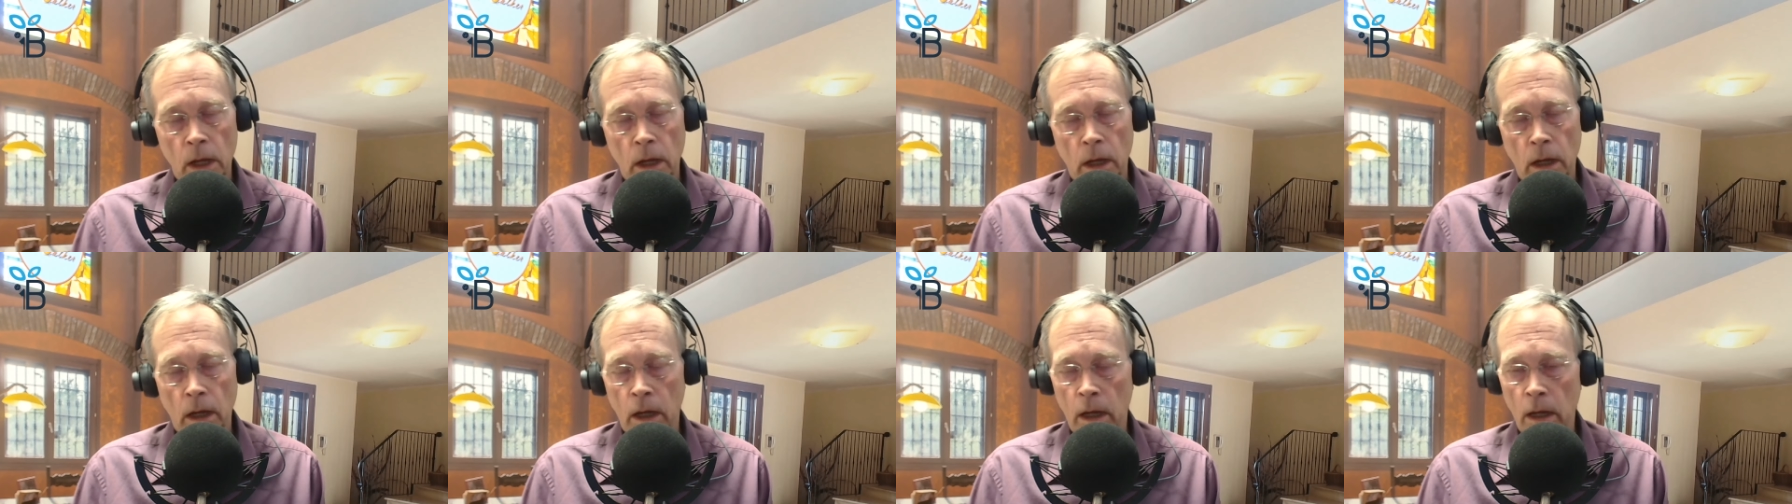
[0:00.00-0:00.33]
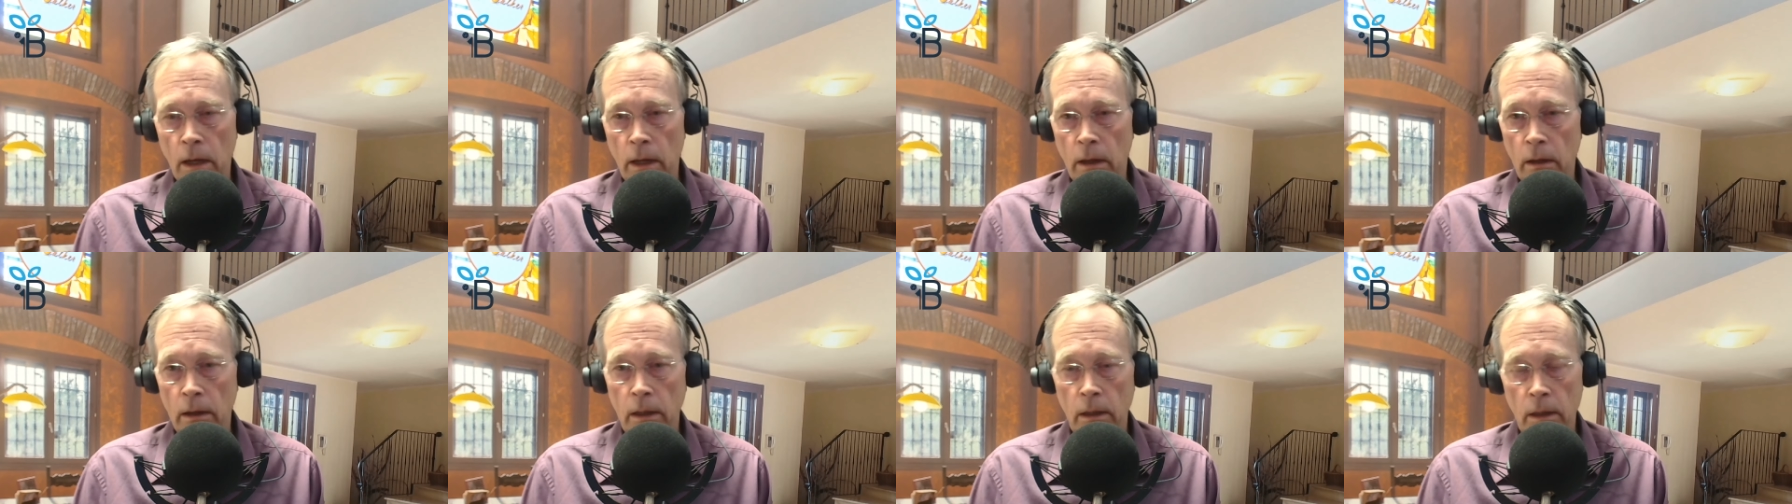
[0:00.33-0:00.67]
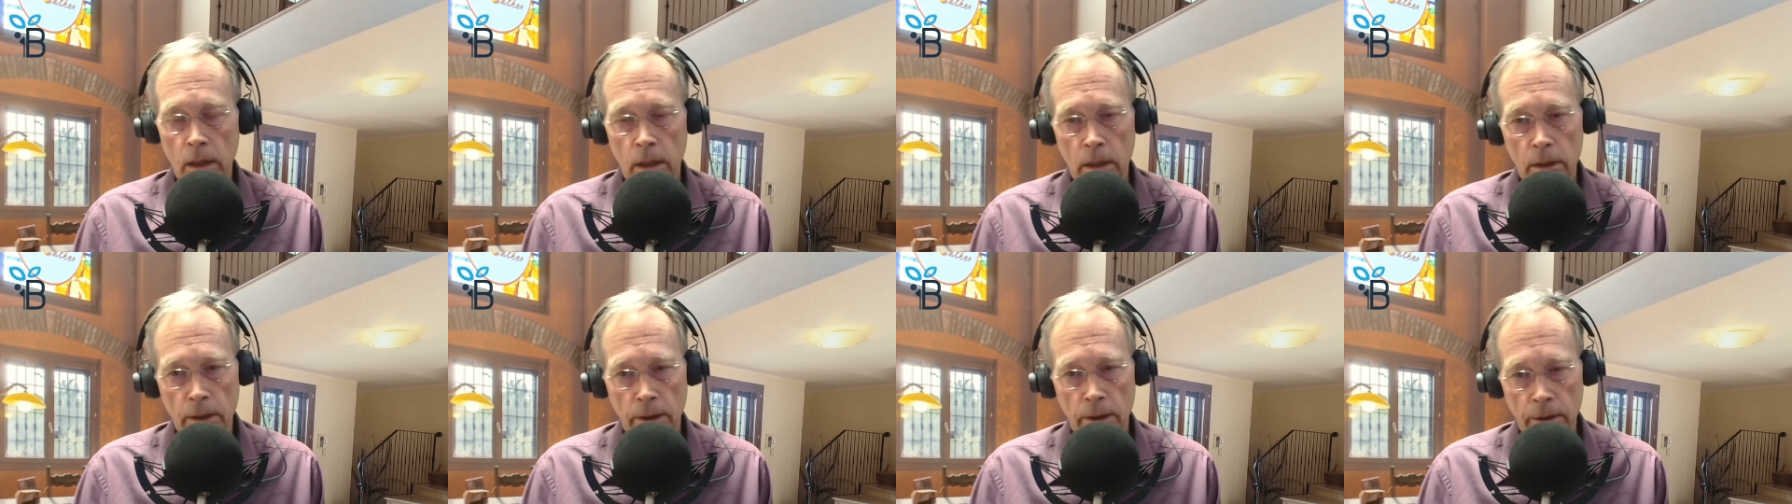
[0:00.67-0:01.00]

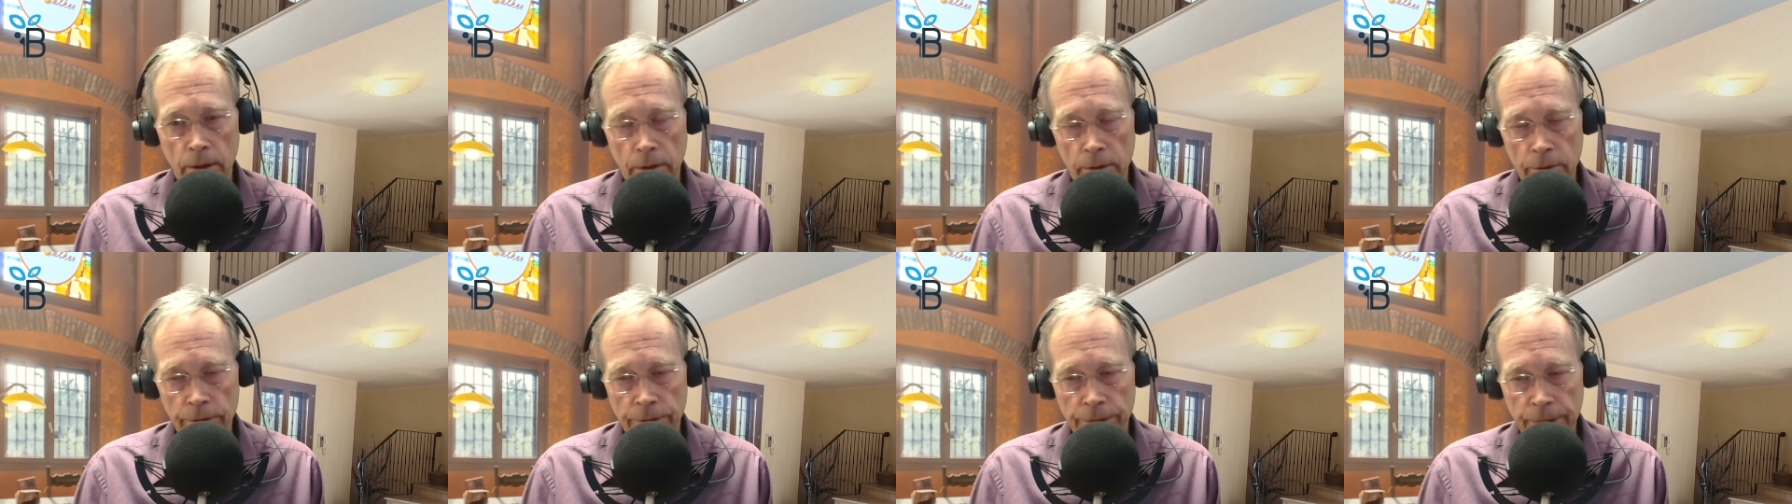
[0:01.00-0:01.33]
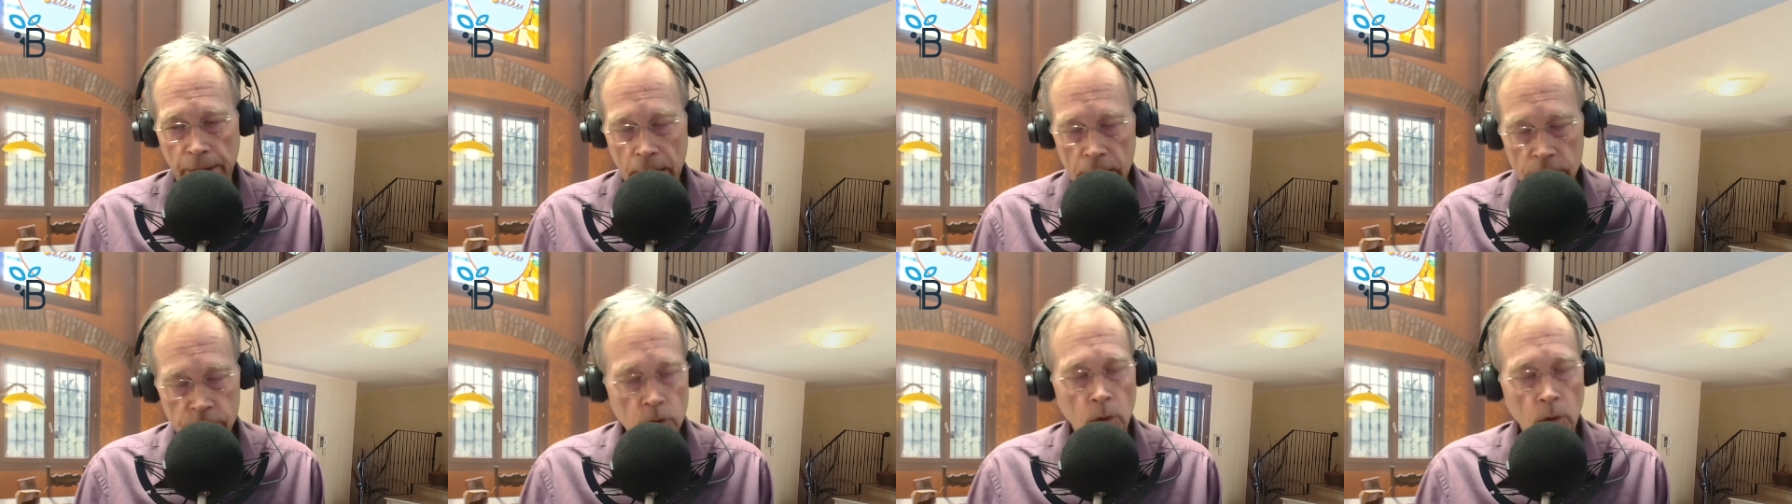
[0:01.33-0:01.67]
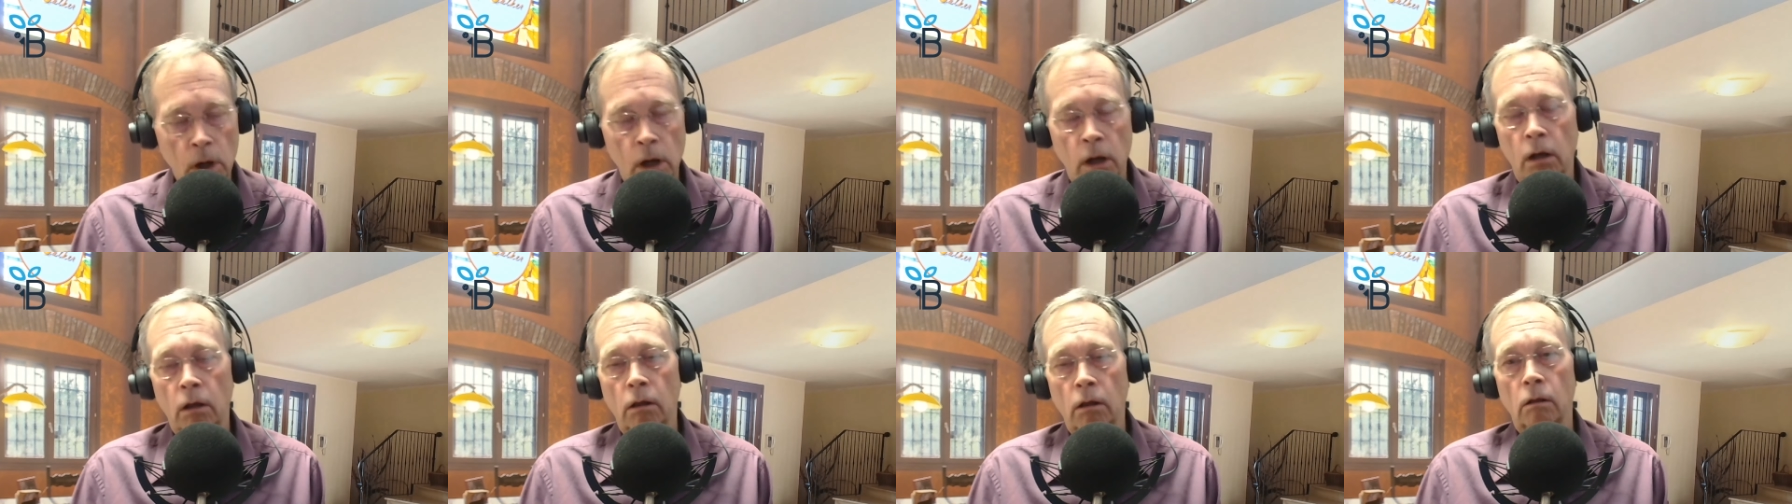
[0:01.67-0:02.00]
they do
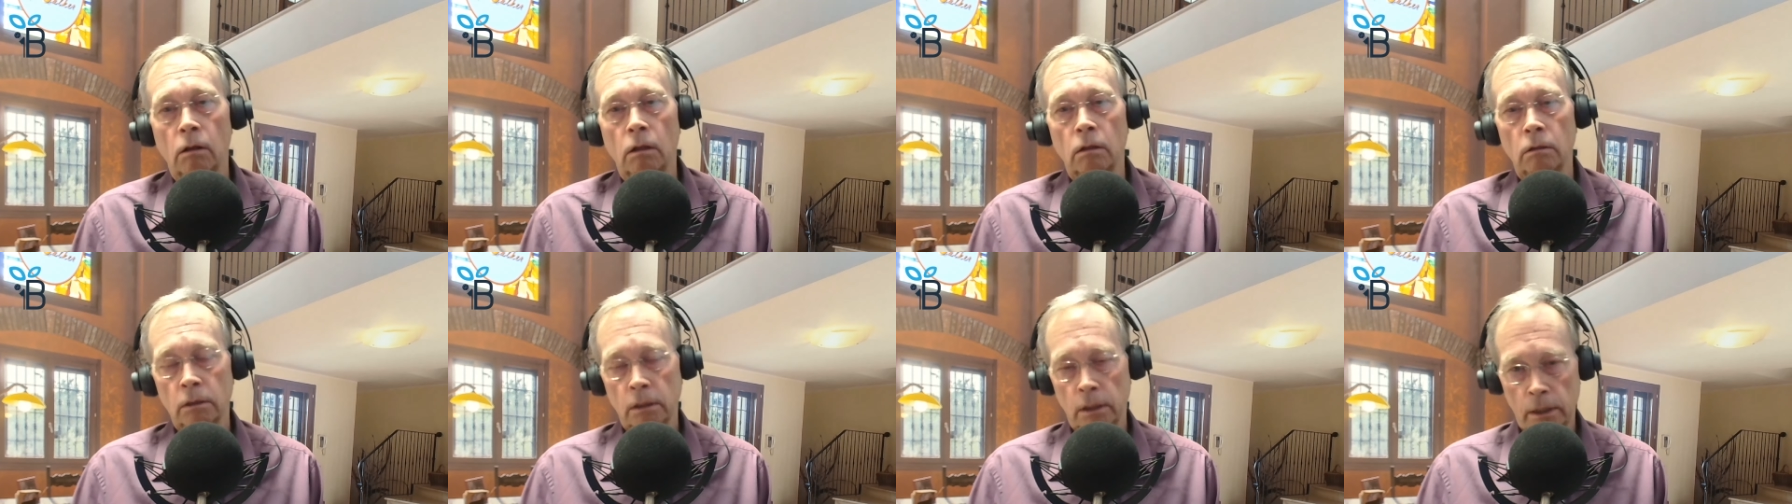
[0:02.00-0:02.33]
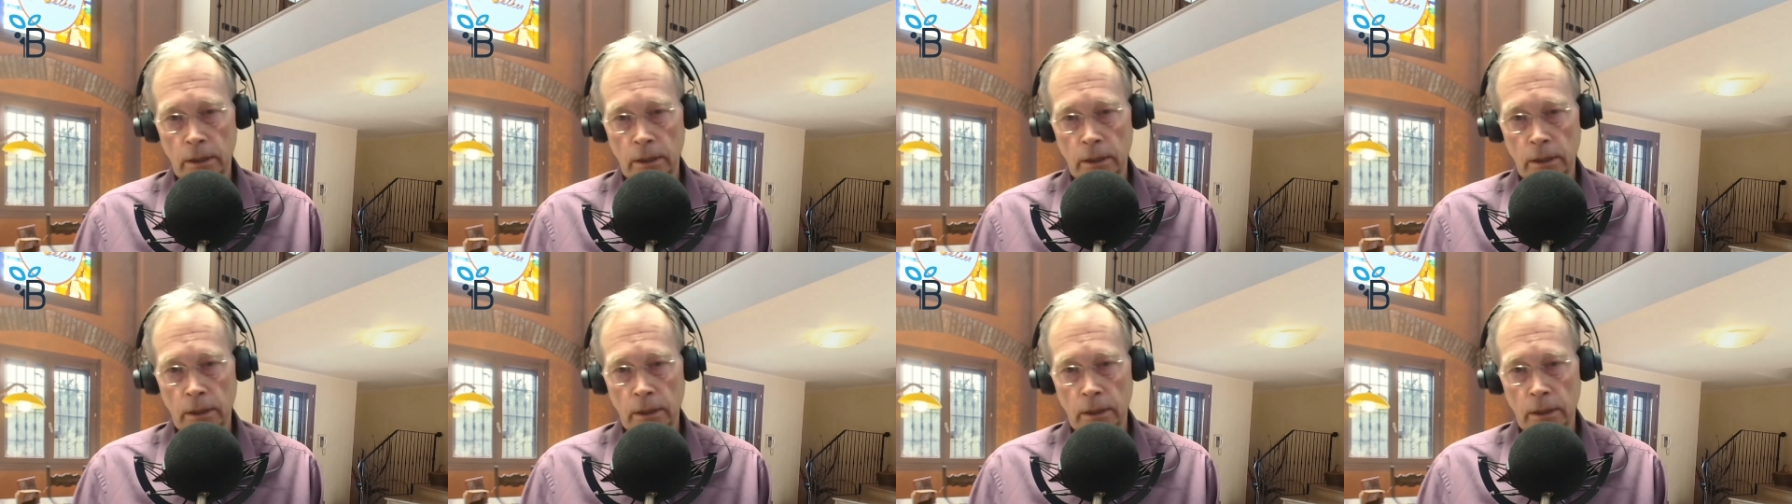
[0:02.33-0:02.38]
all